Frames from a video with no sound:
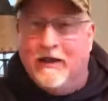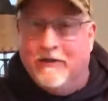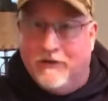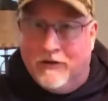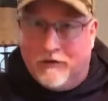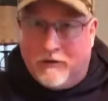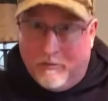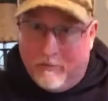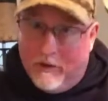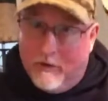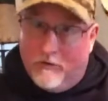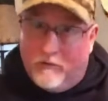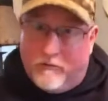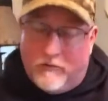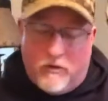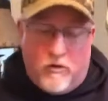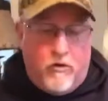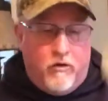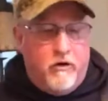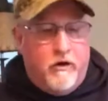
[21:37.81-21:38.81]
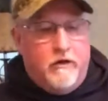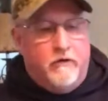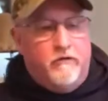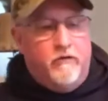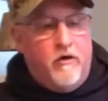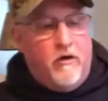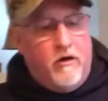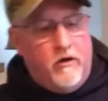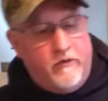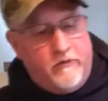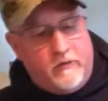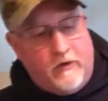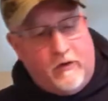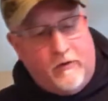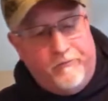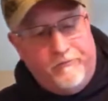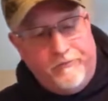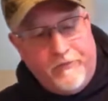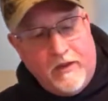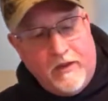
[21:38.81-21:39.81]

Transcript: And this can be used for cordage also.